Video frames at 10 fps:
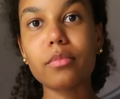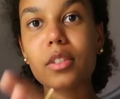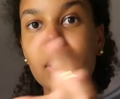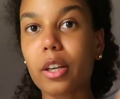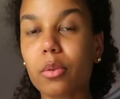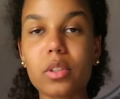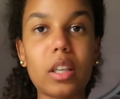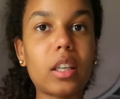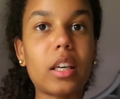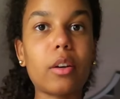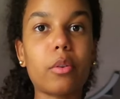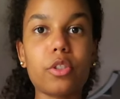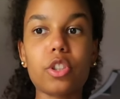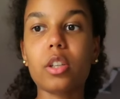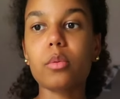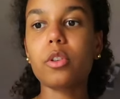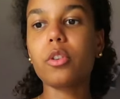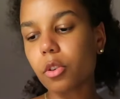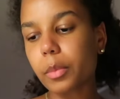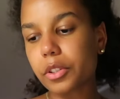cycle syncing or in general
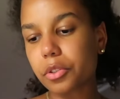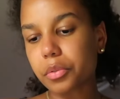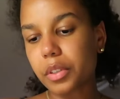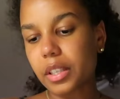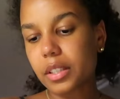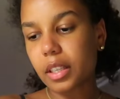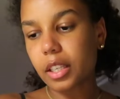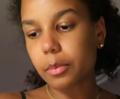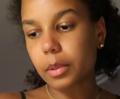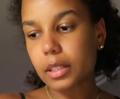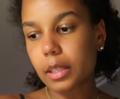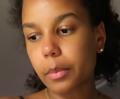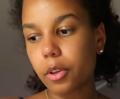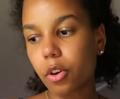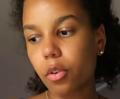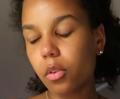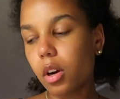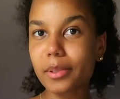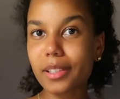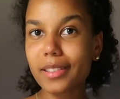your menstrual phase, then please let me know.
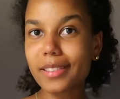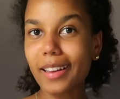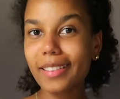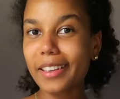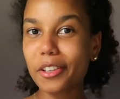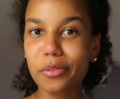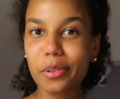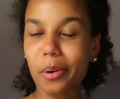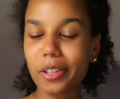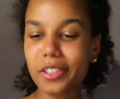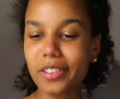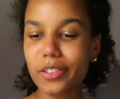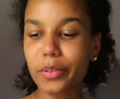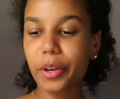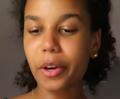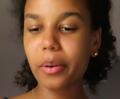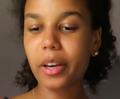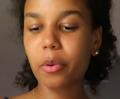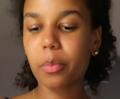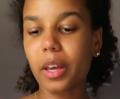Besides that, thank you for watching this video. I
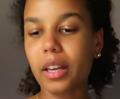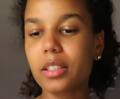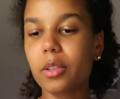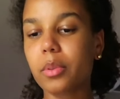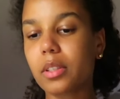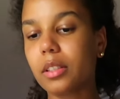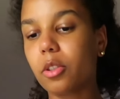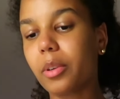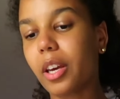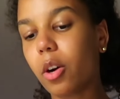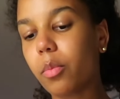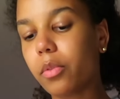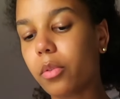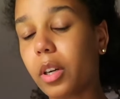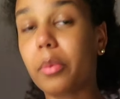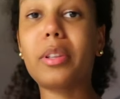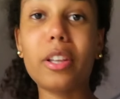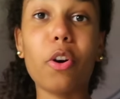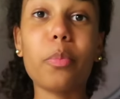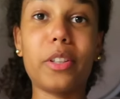hope that it was a little bit helpful. I
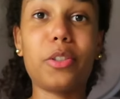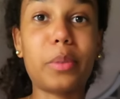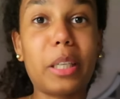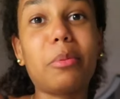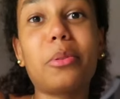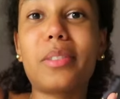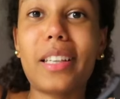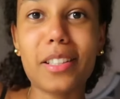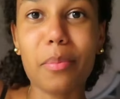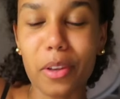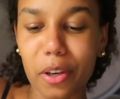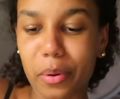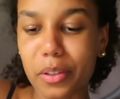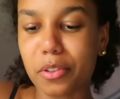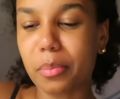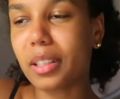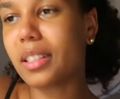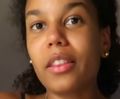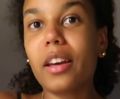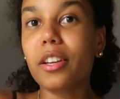really hope that you were able to take something away from
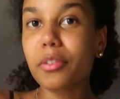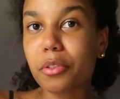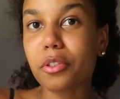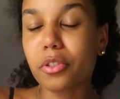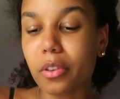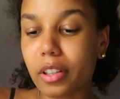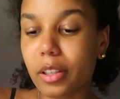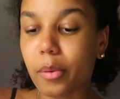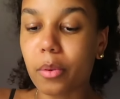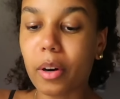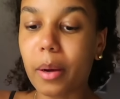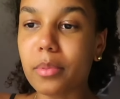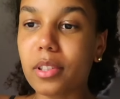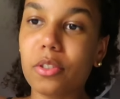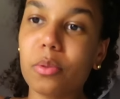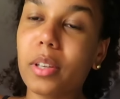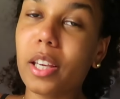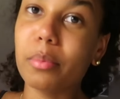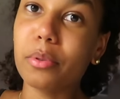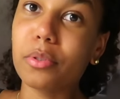it, and that if you're struggling with cramps, that you'll be
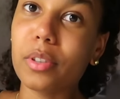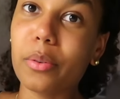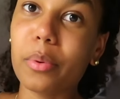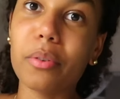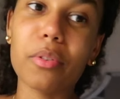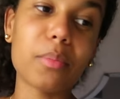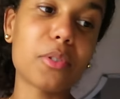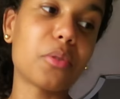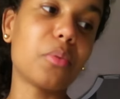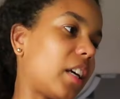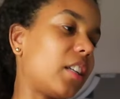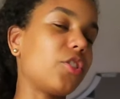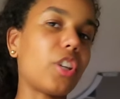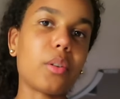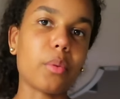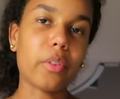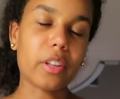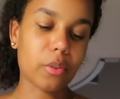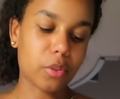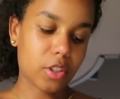able to get rid of them soon, and in general
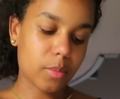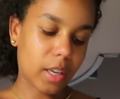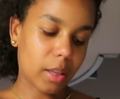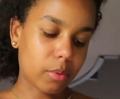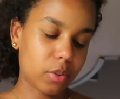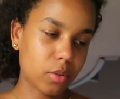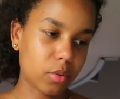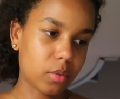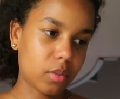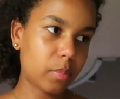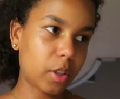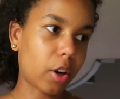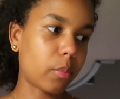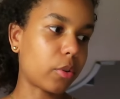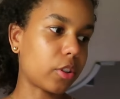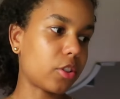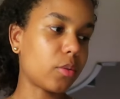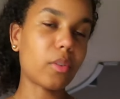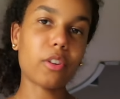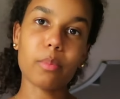that you'll just be able to become more in
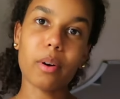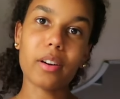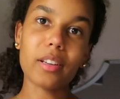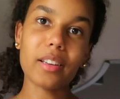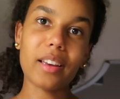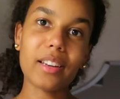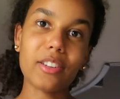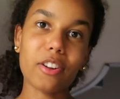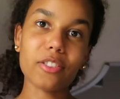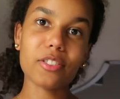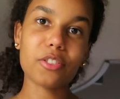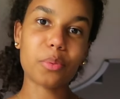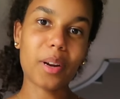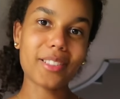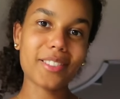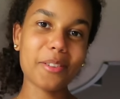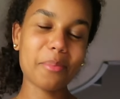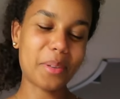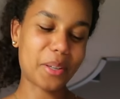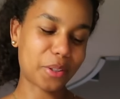tune with your body and not dread
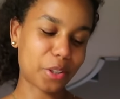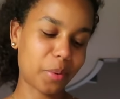being on your